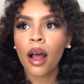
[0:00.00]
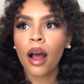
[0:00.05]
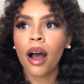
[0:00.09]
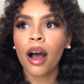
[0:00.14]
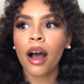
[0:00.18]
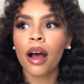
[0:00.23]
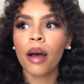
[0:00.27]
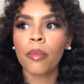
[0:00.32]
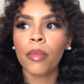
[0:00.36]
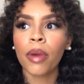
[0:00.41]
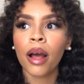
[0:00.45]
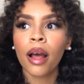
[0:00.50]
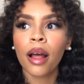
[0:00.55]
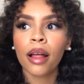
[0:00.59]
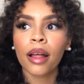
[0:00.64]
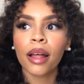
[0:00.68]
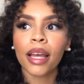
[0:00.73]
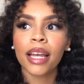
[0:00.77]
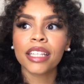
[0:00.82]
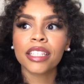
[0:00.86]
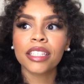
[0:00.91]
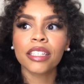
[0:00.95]
Um,
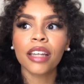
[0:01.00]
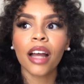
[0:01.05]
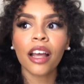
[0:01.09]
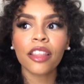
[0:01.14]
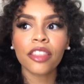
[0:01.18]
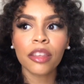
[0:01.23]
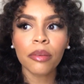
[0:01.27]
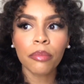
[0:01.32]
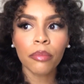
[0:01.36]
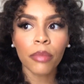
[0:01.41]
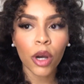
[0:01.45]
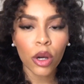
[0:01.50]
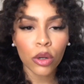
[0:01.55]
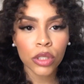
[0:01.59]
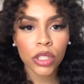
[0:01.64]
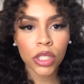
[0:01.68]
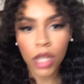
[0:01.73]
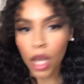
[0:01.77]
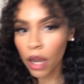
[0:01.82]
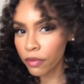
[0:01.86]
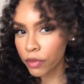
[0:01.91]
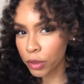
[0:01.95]
it's not the
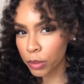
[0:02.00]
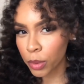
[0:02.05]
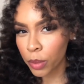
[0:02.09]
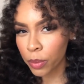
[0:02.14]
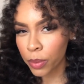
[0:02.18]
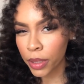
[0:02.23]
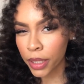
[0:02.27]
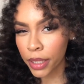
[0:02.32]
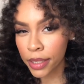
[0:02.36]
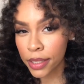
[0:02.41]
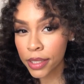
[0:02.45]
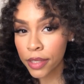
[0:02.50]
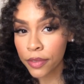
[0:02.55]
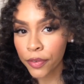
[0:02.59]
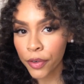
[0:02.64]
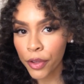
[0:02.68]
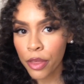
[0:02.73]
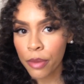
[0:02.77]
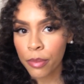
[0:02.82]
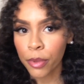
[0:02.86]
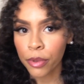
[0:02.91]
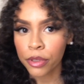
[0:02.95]
most comfortable place
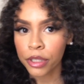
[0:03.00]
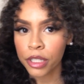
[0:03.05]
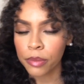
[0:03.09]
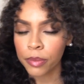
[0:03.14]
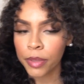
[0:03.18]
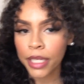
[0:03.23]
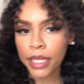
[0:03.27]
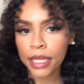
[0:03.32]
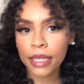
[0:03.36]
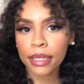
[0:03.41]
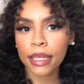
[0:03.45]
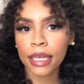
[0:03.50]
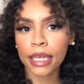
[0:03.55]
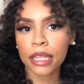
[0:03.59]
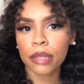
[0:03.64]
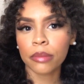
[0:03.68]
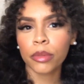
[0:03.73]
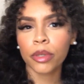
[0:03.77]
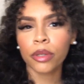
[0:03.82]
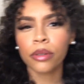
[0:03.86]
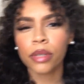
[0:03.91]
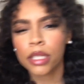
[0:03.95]
for the moon to be in. Like, the
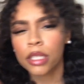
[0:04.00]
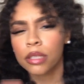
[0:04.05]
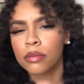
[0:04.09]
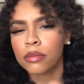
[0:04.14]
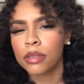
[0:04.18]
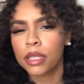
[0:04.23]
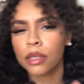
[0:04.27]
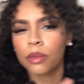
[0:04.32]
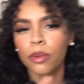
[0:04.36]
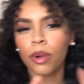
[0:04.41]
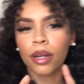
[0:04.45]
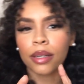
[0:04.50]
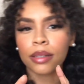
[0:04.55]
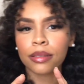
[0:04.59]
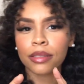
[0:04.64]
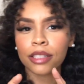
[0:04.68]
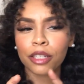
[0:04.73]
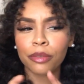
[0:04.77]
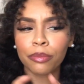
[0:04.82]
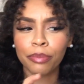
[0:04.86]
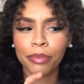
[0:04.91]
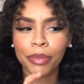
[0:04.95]
moon doesn't really want
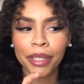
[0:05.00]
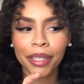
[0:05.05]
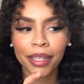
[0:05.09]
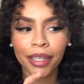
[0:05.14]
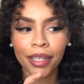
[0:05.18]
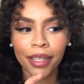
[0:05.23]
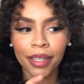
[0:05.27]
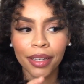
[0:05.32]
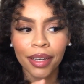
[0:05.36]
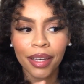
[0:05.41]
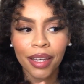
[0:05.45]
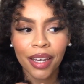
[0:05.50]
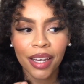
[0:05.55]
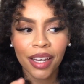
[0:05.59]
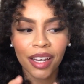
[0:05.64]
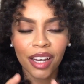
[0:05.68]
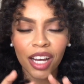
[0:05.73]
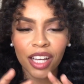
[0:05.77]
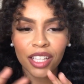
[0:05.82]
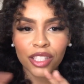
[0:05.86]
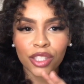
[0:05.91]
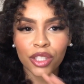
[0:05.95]
to be
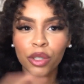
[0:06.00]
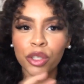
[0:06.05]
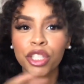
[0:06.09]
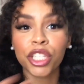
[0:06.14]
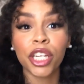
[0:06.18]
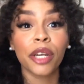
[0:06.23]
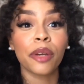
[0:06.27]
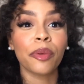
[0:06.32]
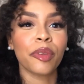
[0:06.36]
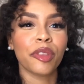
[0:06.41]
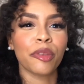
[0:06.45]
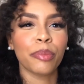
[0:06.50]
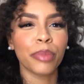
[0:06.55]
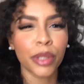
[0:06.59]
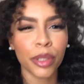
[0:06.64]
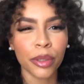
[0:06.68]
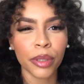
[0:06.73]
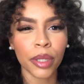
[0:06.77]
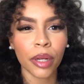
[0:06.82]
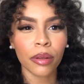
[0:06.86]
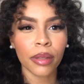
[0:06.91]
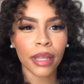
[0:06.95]
associated with
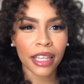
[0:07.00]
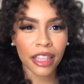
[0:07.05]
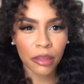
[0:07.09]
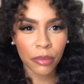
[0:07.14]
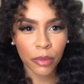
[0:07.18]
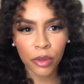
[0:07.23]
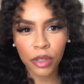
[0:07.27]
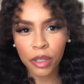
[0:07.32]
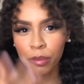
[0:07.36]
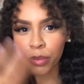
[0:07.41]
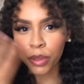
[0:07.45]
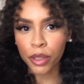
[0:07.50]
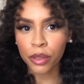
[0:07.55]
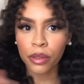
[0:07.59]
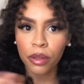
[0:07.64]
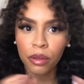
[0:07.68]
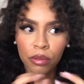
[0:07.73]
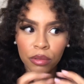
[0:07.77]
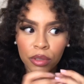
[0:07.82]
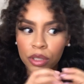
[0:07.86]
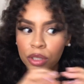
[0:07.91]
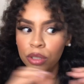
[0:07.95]
Pluto. Like the moon and
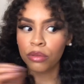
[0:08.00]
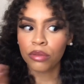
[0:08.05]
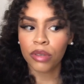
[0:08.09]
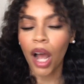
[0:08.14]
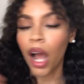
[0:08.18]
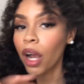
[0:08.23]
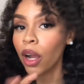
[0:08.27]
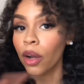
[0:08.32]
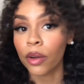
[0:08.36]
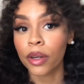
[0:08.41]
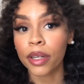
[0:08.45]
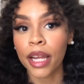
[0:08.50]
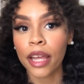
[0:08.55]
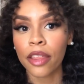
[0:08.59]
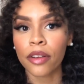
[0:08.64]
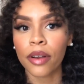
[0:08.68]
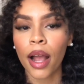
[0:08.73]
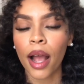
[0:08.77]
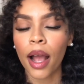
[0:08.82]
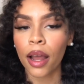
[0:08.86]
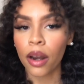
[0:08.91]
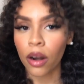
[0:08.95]
Pluto do not go
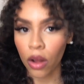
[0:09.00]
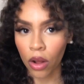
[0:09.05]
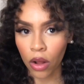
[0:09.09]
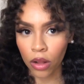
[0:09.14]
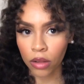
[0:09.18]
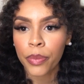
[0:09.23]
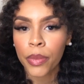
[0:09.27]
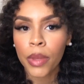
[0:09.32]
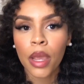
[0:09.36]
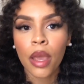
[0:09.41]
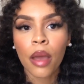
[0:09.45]
together at all.